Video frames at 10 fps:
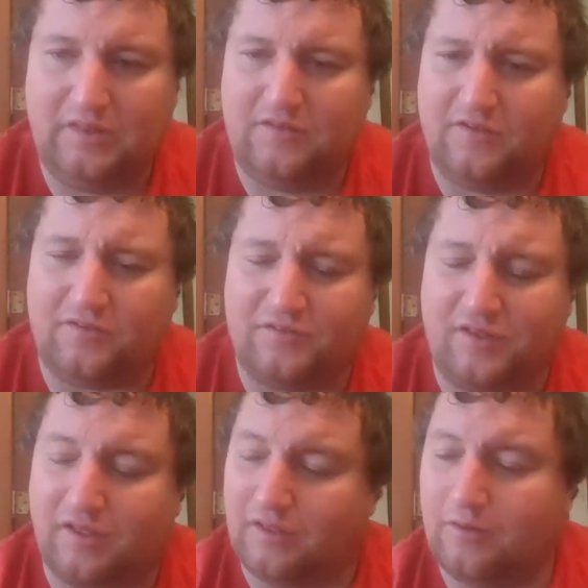Just
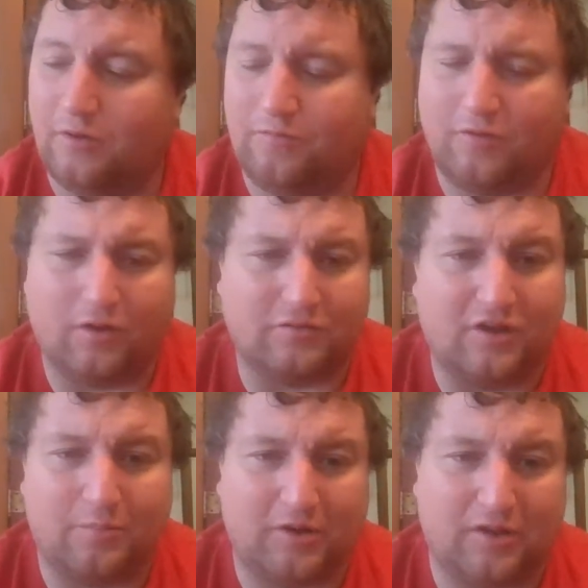an overall
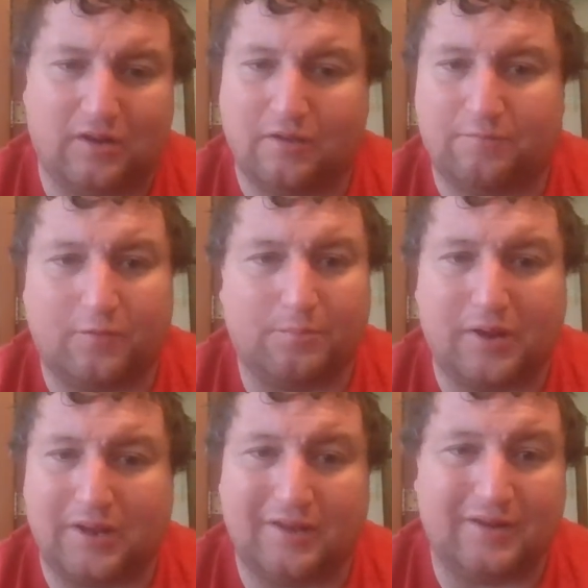dominant effort
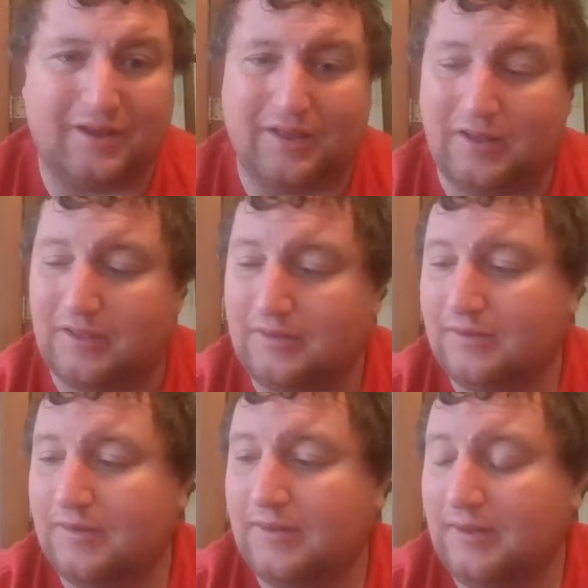by Indiana.
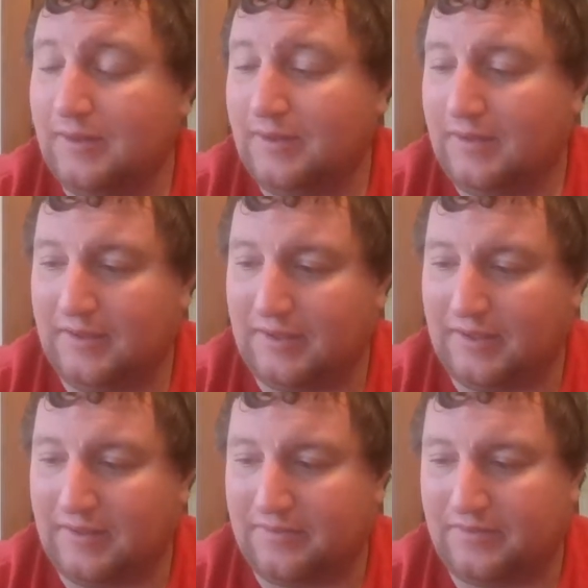
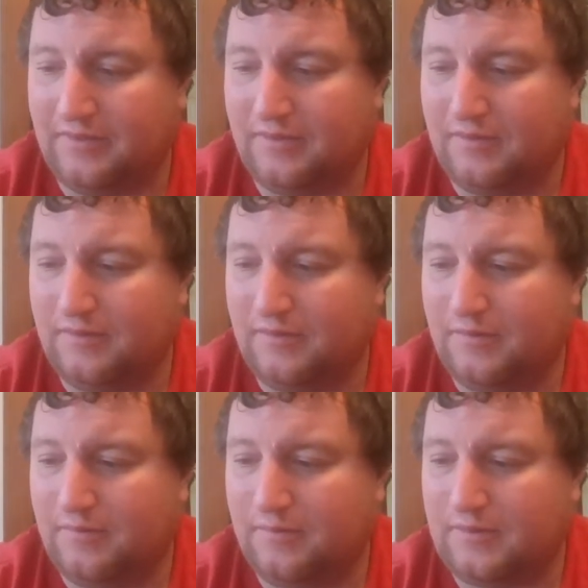The
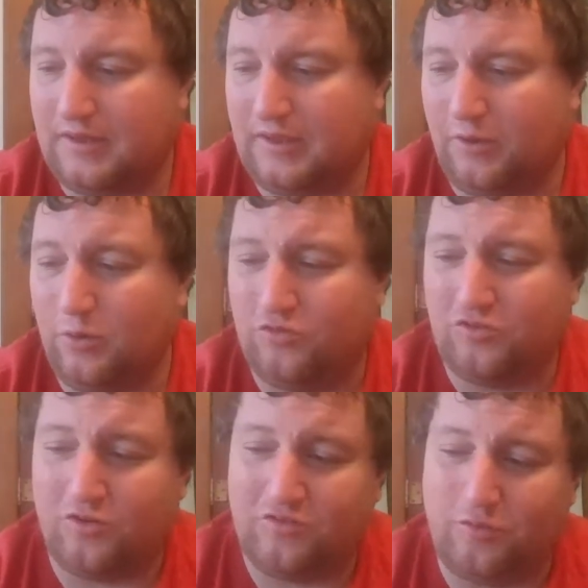
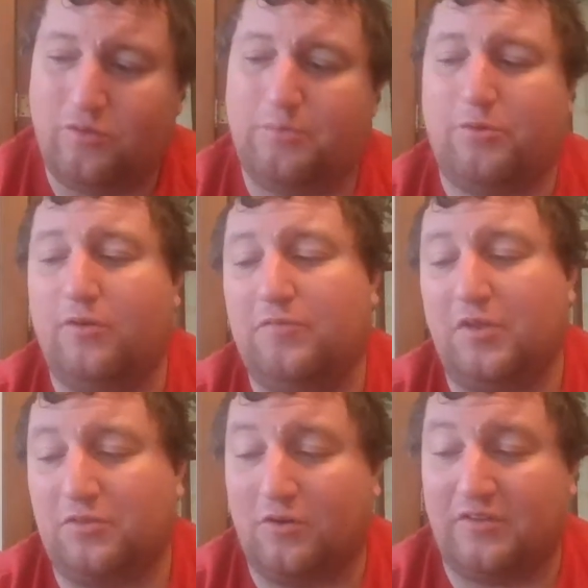Hoosiers, who improved
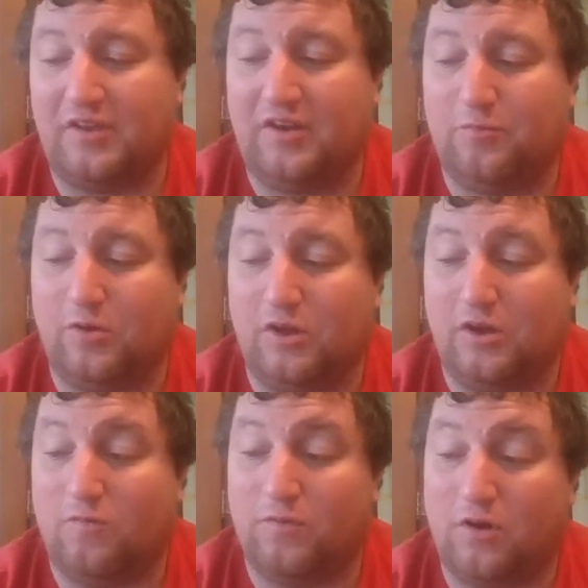to 13-1
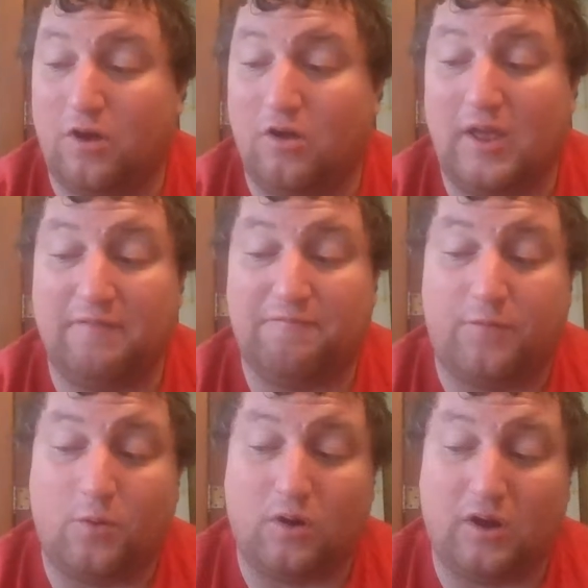overall and
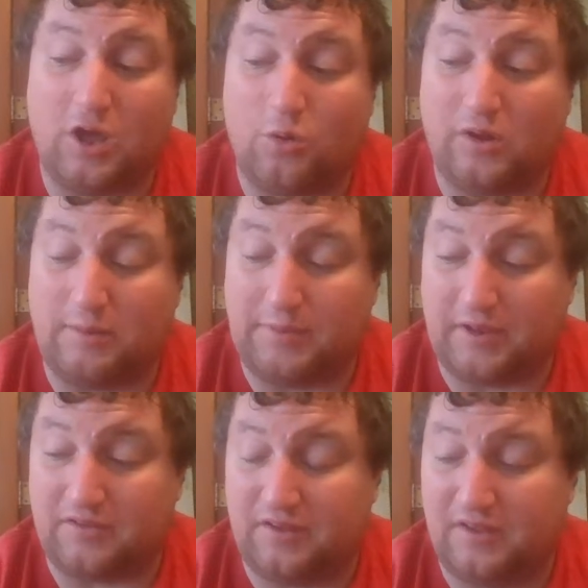4-0 in the
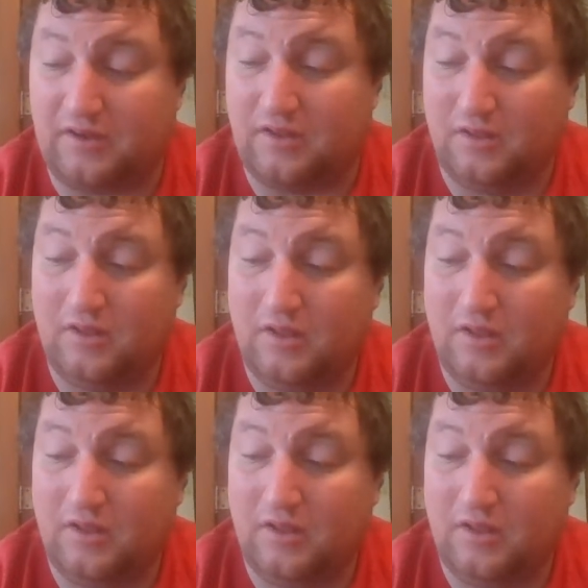Big Ten,